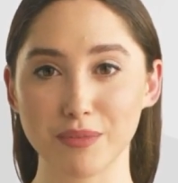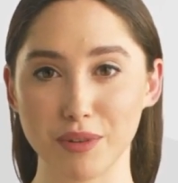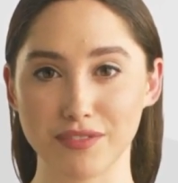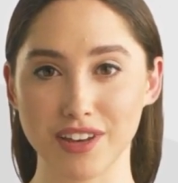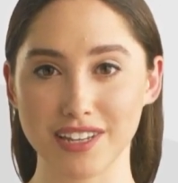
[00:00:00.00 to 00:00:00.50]

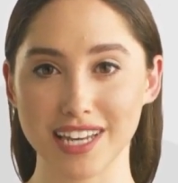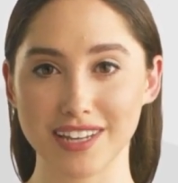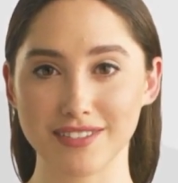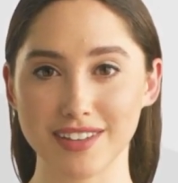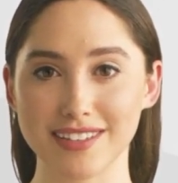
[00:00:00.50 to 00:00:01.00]
within the
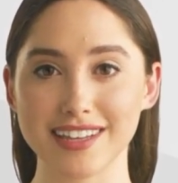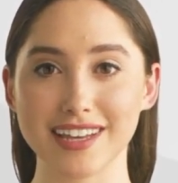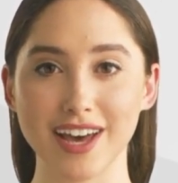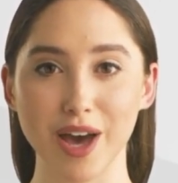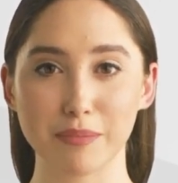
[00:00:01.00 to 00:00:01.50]

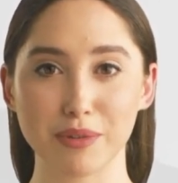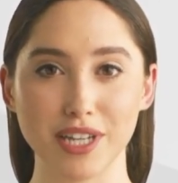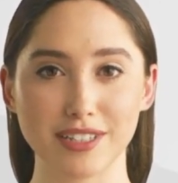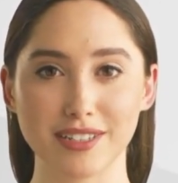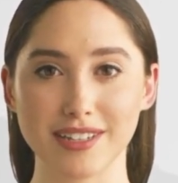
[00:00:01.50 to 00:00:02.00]
existing
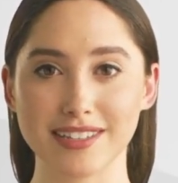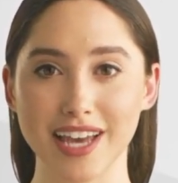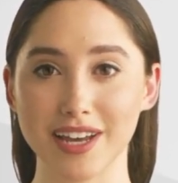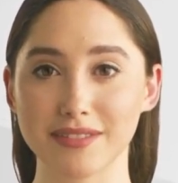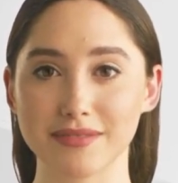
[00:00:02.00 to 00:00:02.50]
operational
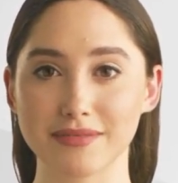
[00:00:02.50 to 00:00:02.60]
setup.